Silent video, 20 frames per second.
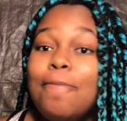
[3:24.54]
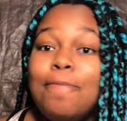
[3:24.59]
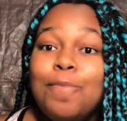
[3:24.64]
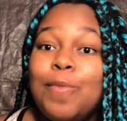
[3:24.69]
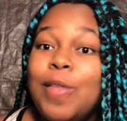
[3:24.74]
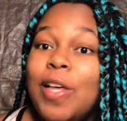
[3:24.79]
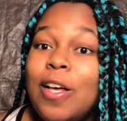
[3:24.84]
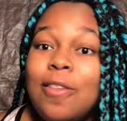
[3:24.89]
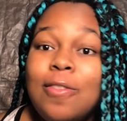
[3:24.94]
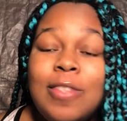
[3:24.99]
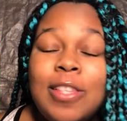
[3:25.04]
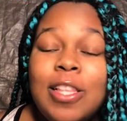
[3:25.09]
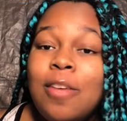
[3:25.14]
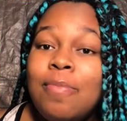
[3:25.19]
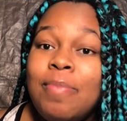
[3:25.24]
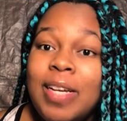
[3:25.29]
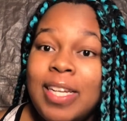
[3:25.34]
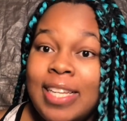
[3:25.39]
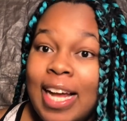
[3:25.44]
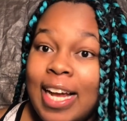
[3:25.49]
they'll
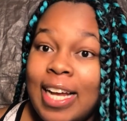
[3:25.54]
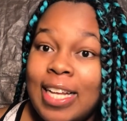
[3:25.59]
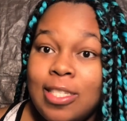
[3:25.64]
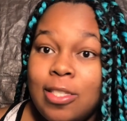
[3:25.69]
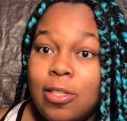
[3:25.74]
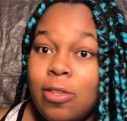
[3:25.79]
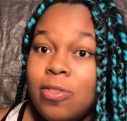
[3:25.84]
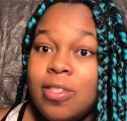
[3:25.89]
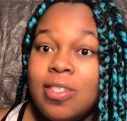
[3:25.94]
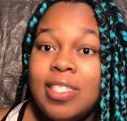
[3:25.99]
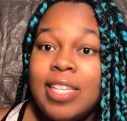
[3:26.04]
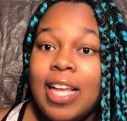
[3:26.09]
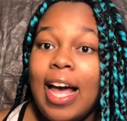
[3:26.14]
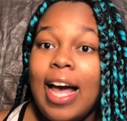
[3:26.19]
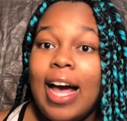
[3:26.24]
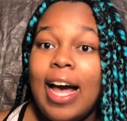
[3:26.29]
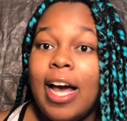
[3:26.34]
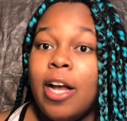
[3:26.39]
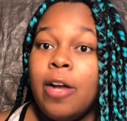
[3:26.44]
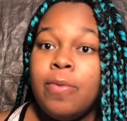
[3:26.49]
be nice. They'll just say
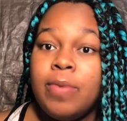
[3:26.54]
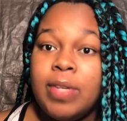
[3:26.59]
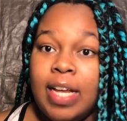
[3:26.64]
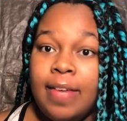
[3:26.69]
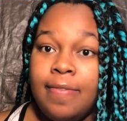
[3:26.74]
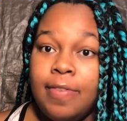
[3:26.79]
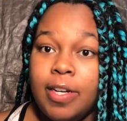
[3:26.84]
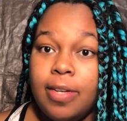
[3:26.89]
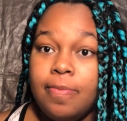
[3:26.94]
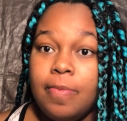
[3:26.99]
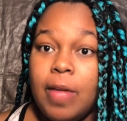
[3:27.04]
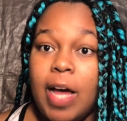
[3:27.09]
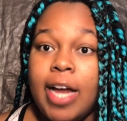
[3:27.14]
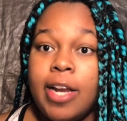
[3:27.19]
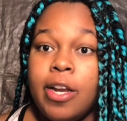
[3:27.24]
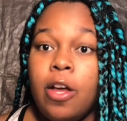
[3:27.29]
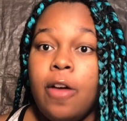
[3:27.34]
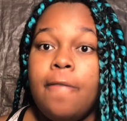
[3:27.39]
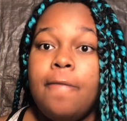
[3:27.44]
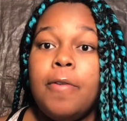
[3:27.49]
hi or whatever. I
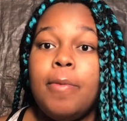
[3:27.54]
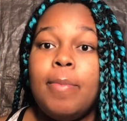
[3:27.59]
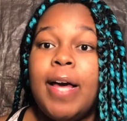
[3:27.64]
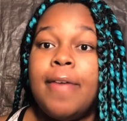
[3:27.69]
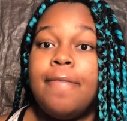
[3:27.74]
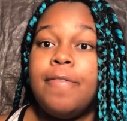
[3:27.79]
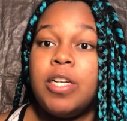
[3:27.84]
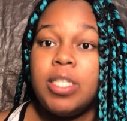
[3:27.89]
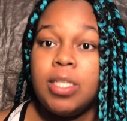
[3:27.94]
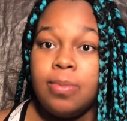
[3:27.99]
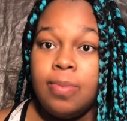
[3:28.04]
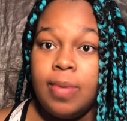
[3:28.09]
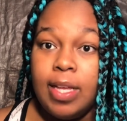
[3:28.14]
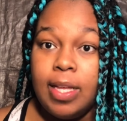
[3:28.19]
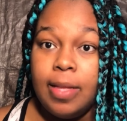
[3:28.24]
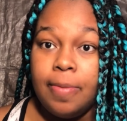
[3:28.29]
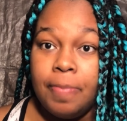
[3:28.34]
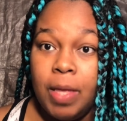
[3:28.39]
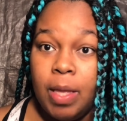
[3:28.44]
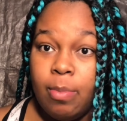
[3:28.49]
know for my first
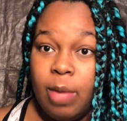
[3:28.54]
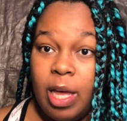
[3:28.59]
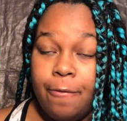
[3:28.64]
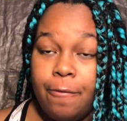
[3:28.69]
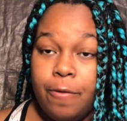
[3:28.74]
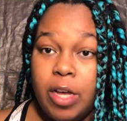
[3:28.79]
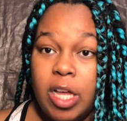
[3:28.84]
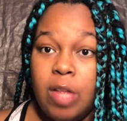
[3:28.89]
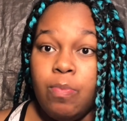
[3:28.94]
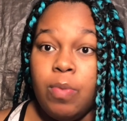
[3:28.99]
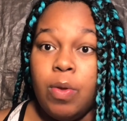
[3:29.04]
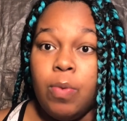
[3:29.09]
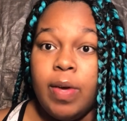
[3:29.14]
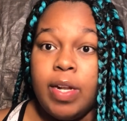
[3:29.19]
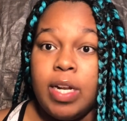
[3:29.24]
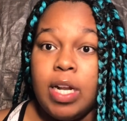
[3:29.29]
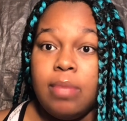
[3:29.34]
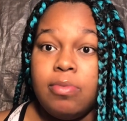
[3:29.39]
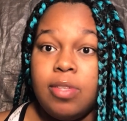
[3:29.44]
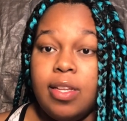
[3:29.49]
week, me and my friend, we
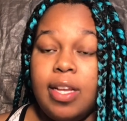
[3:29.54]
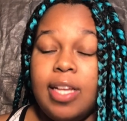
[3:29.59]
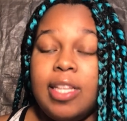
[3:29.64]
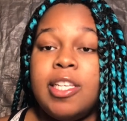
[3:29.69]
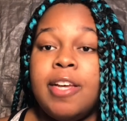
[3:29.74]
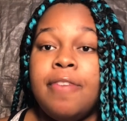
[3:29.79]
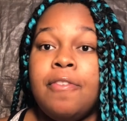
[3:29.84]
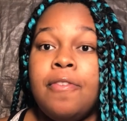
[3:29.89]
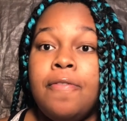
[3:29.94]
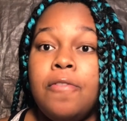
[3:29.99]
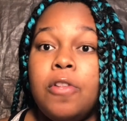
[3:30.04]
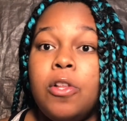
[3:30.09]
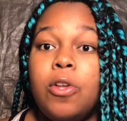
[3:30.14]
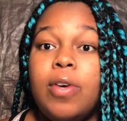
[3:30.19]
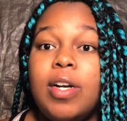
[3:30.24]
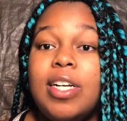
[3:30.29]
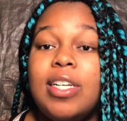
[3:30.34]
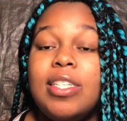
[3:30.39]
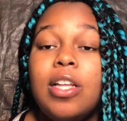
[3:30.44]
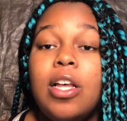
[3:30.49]
went up to like different
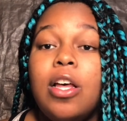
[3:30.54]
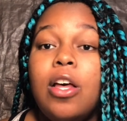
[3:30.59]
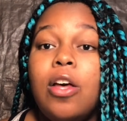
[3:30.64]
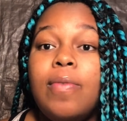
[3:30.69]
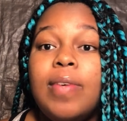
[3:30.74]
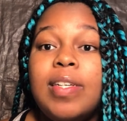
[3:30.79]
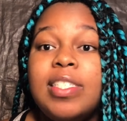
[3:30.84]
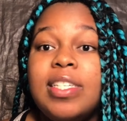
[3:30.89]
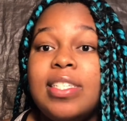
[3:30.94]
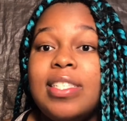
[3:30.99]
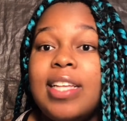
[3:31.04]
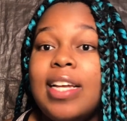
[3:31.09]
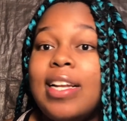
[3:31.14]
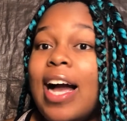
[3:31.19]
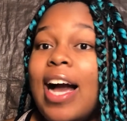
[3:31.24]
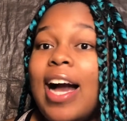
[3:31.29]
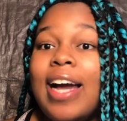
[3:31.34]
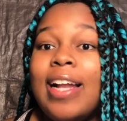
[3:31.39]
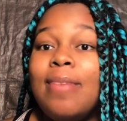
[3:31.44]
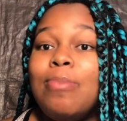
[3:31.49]
floors. We just said
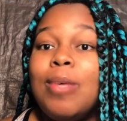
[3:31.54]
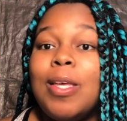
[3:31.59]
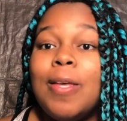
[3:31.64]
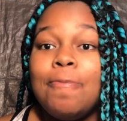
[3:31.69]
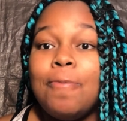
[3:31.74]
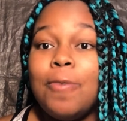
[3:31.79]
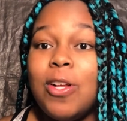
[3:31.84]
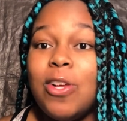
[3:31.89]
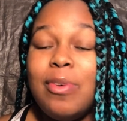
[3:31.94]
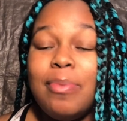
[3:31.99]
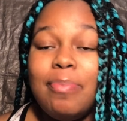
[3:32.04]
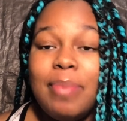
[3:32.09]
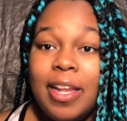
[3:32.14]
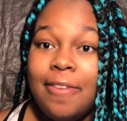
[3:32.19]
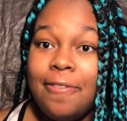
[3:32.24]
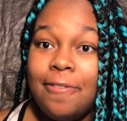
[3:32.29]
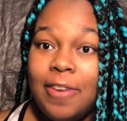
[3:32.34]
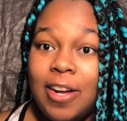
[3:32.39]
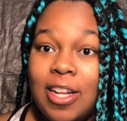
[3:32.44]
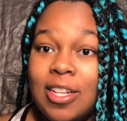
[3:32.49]
hi to people. We made
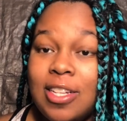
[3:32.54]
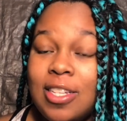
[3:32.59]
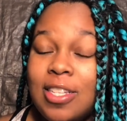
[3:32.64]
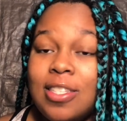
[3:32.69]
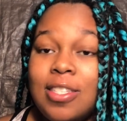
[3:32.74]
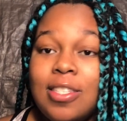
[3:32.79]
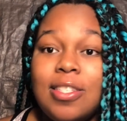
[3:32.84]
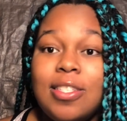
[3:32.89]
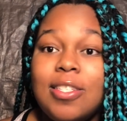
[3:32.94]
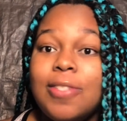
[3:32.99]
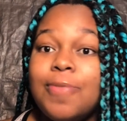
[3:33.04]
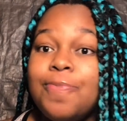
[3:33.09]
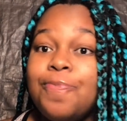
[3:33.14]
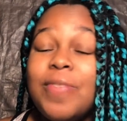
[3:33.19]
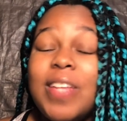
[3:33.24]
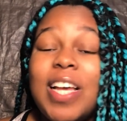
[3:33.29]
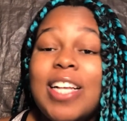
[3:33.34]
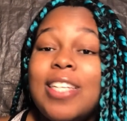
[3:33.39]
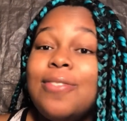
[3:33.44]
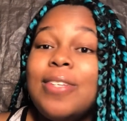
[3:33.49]
friends.
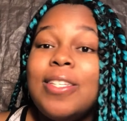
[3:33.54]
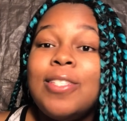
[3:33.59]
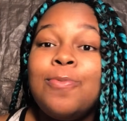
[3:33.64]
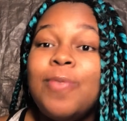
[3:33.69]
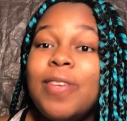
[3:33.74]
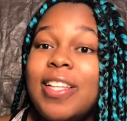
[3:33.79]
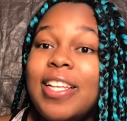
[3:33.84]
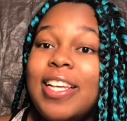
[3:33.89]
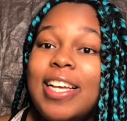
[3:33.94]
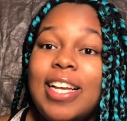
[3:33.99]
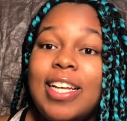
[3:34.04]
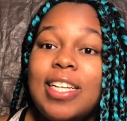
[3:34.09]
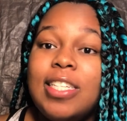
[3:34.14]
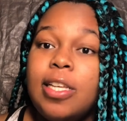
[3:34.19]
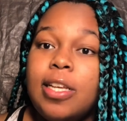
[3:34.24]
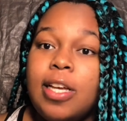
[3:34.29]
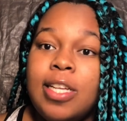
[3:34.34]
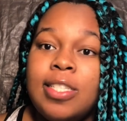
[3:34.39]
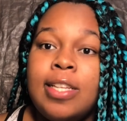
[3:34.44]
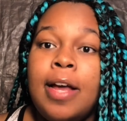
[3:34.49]
It's really easy
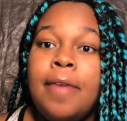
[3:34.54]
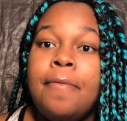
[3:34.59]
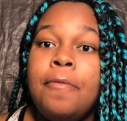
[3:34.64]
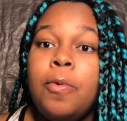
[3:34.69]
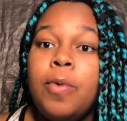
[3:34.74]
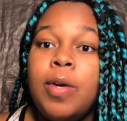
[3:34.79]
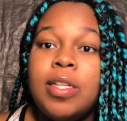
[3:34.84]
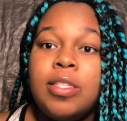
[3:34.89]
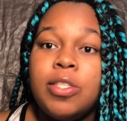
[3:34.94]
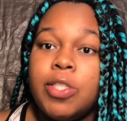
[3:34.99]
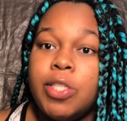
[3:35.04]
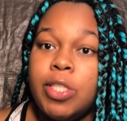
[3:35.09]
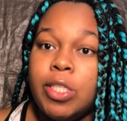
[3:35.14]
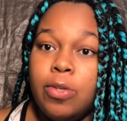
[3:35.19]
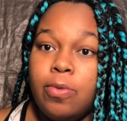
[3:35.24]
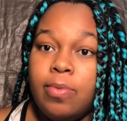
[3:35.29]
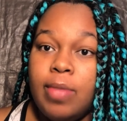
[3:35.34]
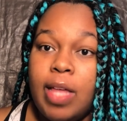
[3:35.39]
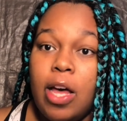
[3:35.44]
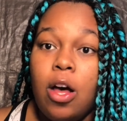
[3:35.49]
because everyone's
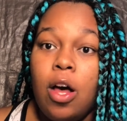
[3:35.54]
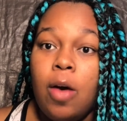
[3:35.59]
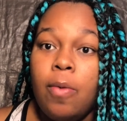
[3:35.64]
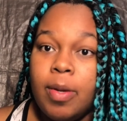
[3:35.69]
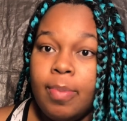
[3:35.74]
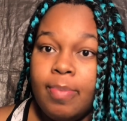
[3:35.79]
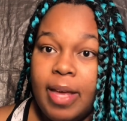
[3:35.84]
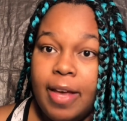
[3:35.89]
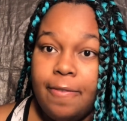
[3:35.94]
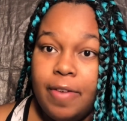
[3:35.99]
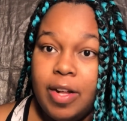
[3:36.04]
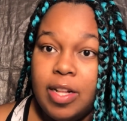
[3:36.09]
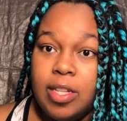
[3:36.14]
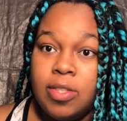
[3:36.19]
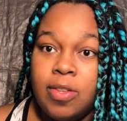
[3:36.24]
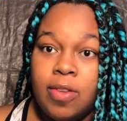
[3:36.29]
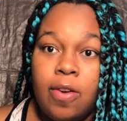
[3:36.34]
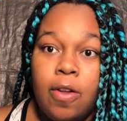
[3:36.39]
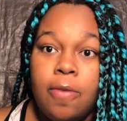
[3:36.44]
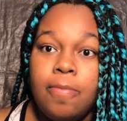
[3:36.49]
new. They all want to make friends,
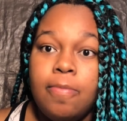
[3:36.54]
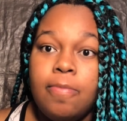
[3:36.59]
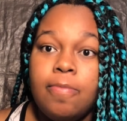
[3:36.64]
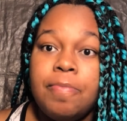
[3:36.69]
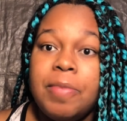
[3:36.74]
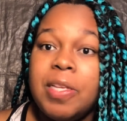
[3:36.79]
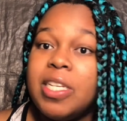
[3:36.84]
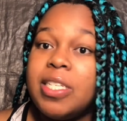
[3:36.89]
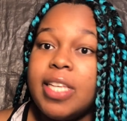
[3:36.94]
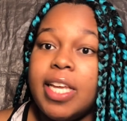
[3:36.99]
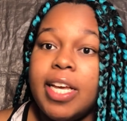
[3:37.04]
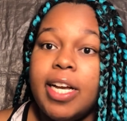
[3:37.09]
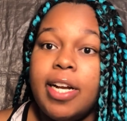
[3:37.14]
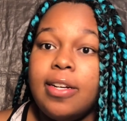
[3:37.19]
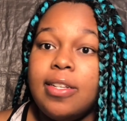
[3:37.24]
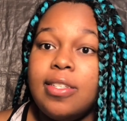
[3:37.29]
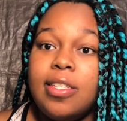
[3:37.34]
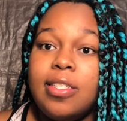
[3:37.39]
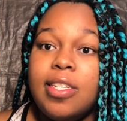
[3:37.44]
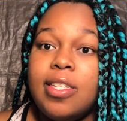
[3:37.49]
so don't be
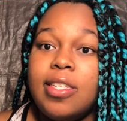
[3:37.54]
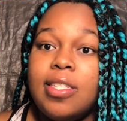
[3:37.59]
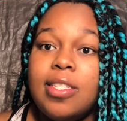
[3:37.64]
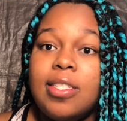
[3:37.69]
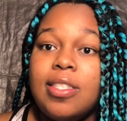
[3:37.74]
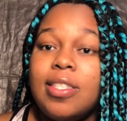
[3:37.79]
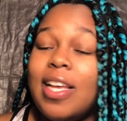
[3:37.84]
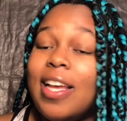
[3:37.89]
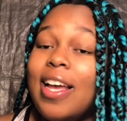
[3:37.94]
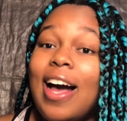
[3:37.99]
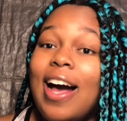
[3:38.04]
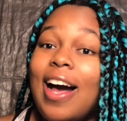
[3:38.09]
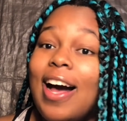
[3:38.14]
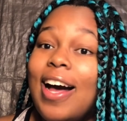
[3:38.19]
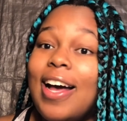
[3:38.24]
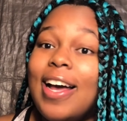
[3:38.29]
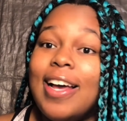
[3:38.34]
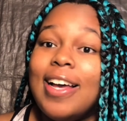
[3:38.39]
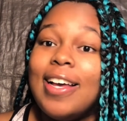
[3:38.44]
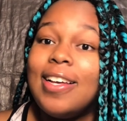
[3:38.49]
scared to just say
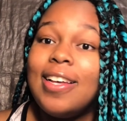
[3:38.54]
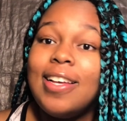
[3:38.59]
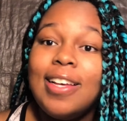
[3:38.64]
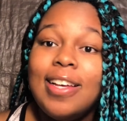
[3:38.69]
hi.